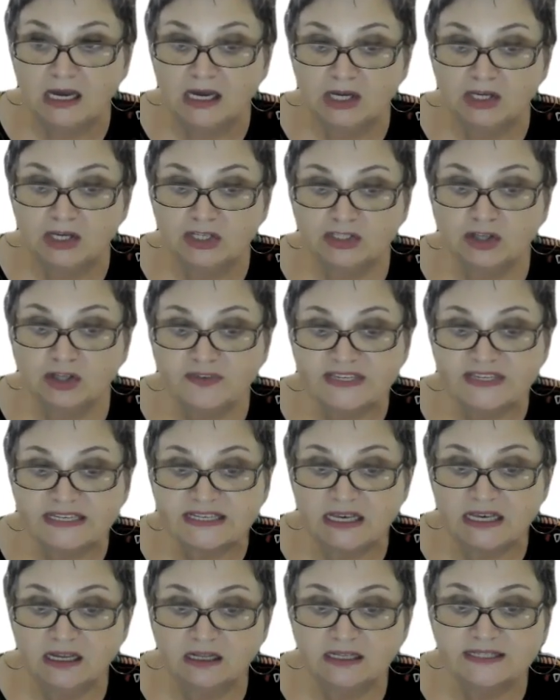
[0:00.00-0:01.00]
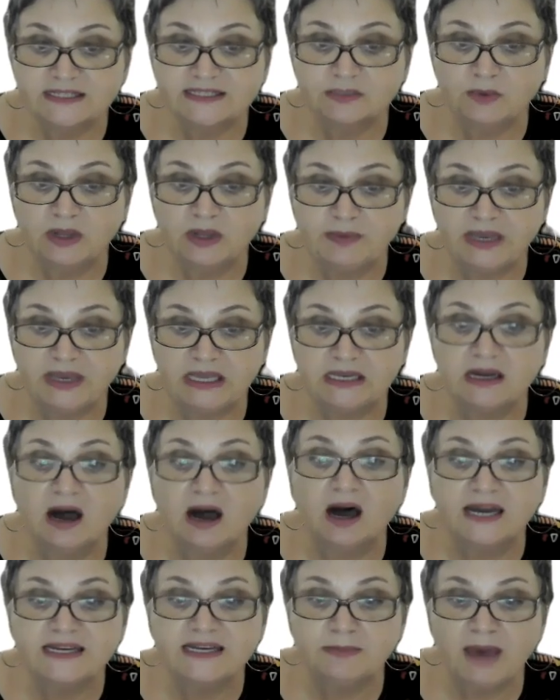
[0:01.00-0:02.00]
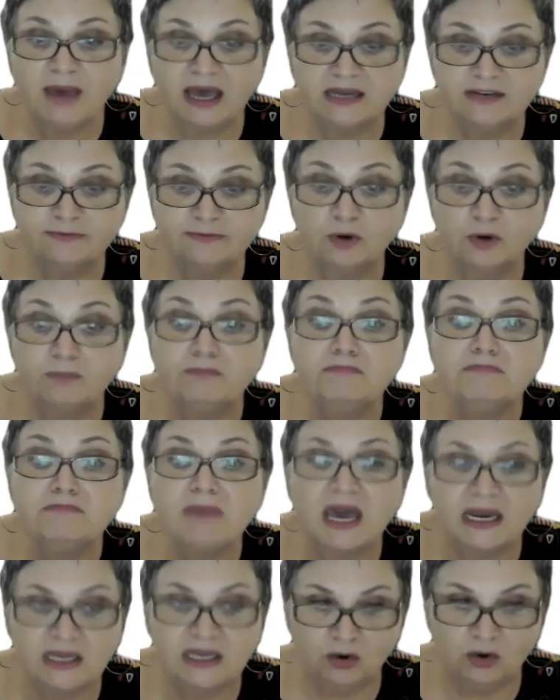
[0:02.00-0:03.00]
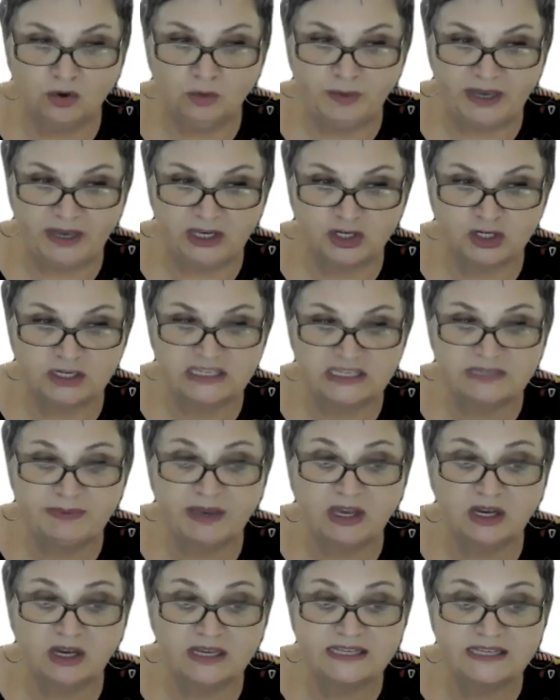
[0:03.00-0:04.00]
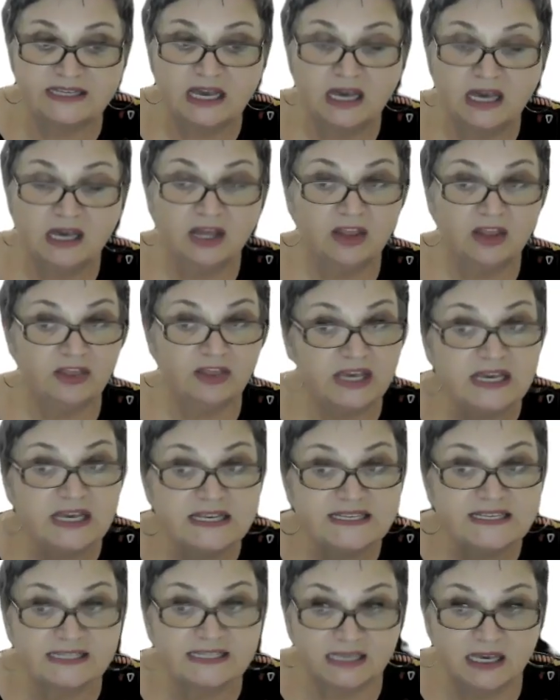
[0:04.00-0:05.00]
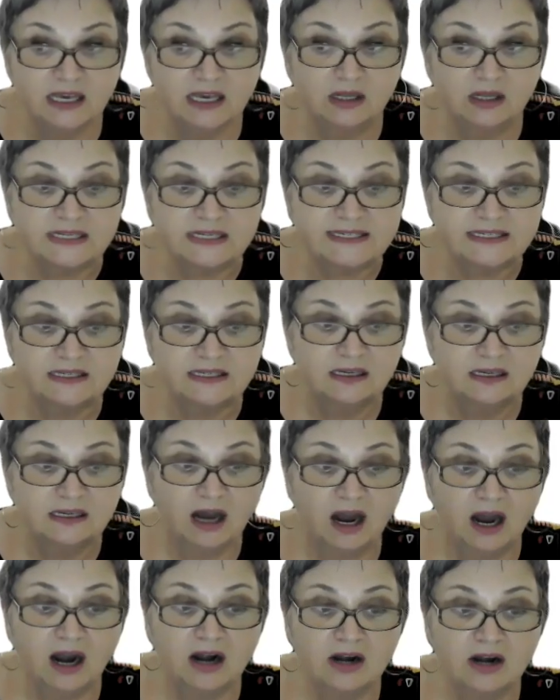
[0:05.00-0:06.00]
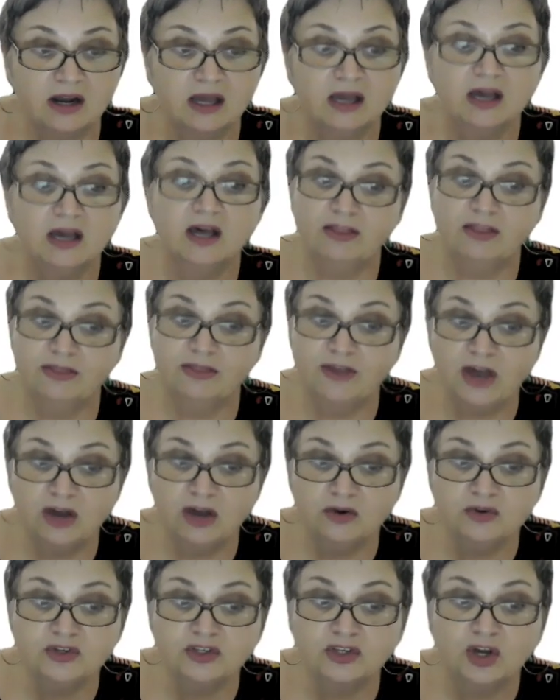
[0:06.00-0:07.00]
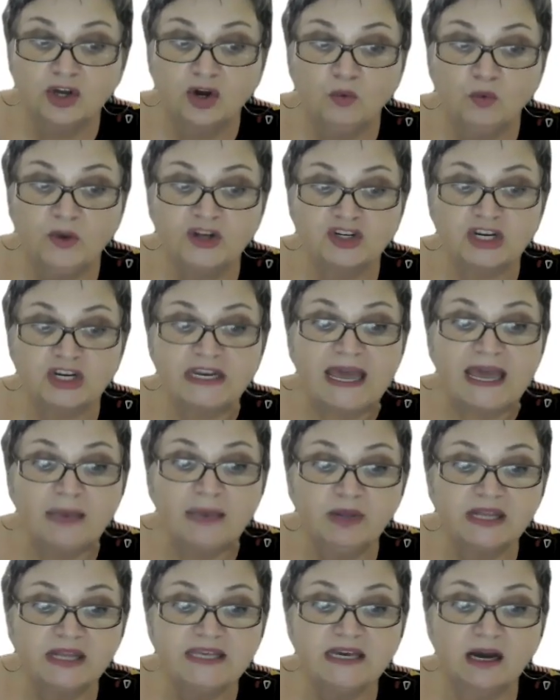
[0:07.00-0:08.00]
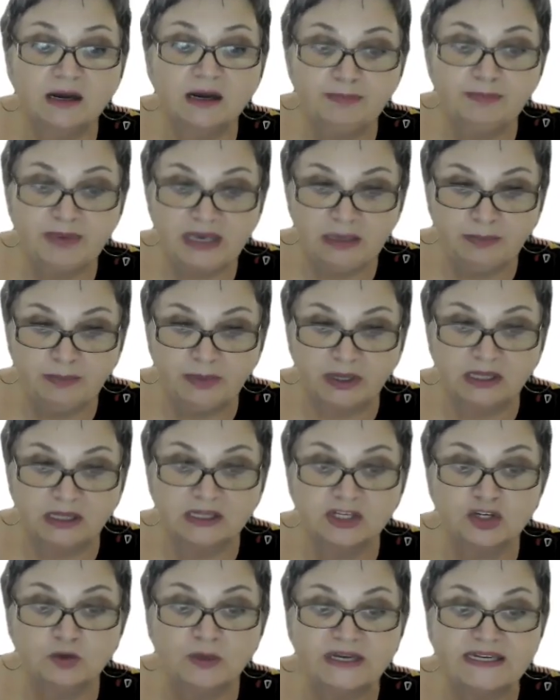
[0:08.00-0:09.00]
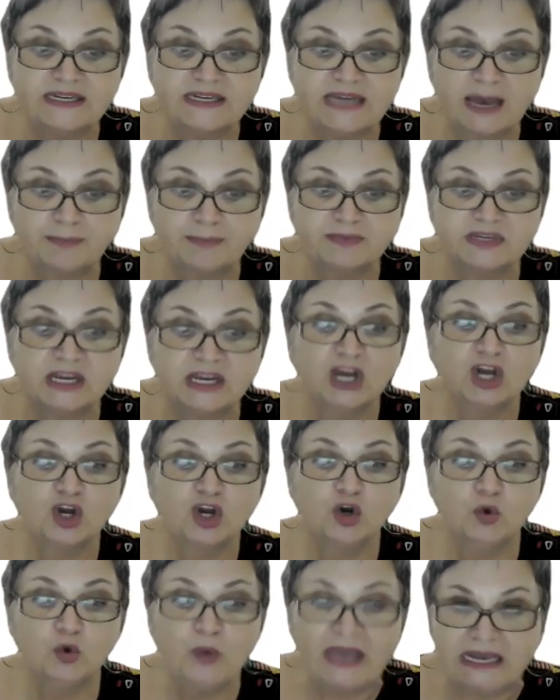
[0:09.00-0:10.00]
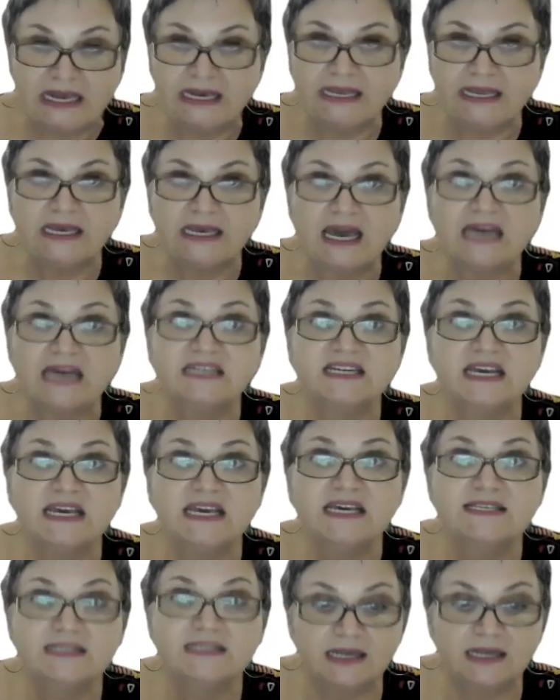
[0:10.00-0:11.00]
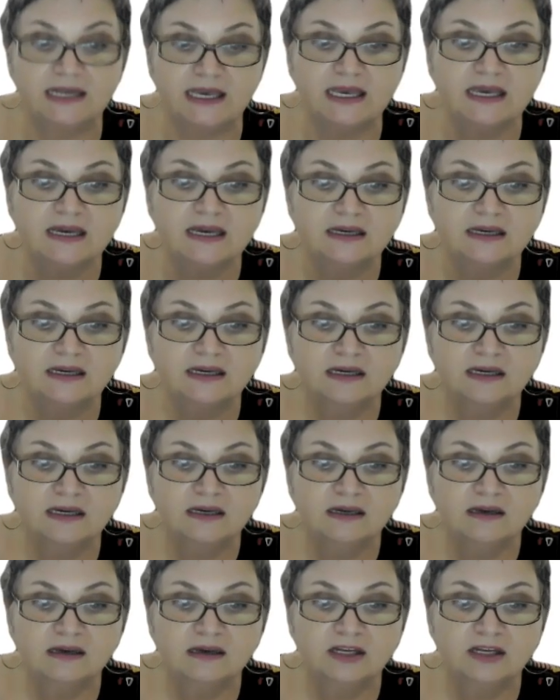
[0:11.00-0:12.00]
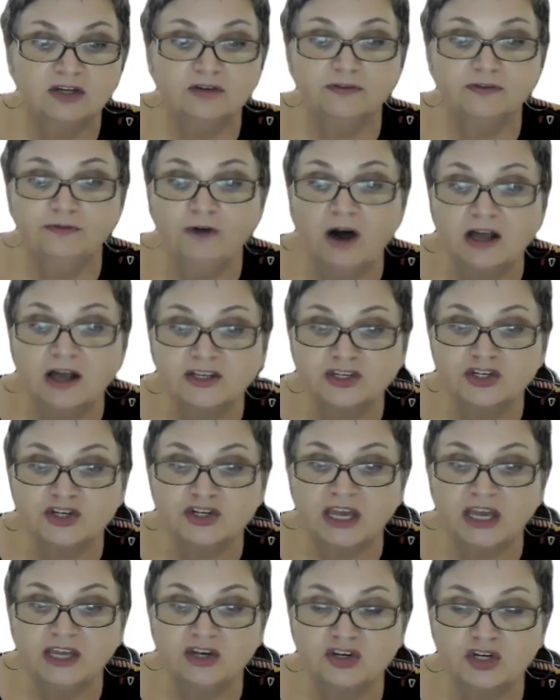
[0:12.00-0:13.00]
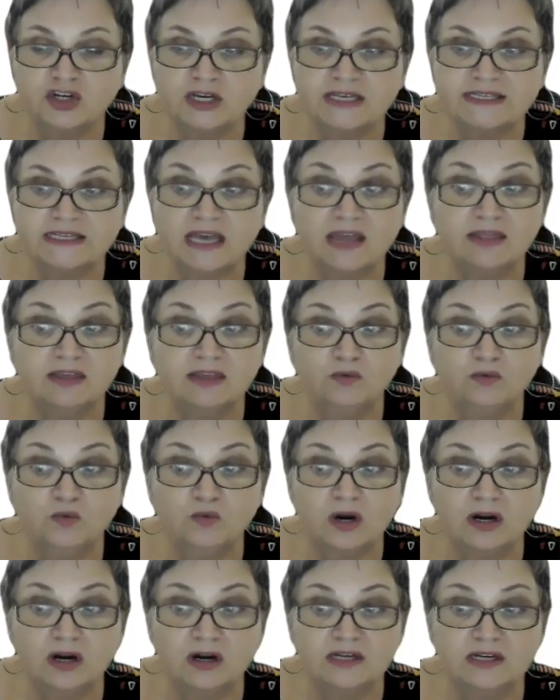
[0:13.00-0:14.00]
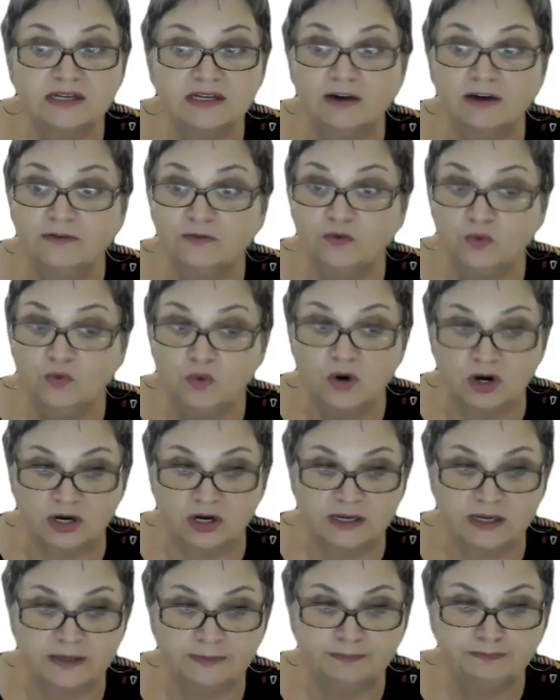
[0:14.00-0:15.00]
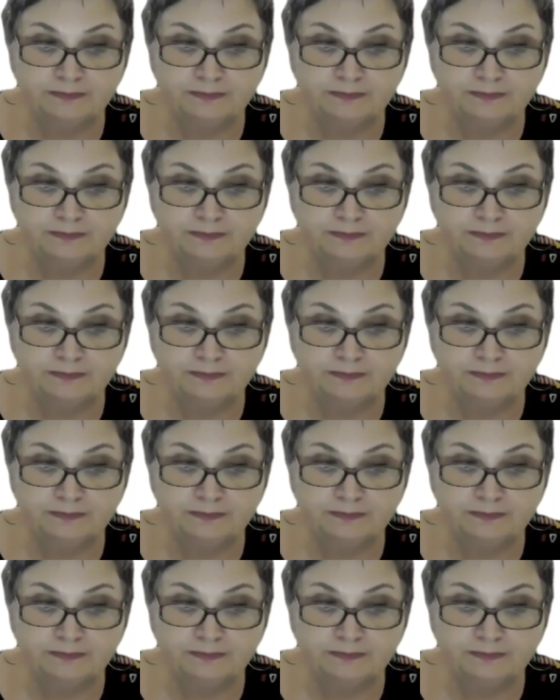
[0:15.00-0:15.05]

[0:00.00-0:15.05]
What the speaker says: soft skills will be in high demand for many occupations because these skills are those which enable young people to adapt quickly and easily to fast changes in the world of work.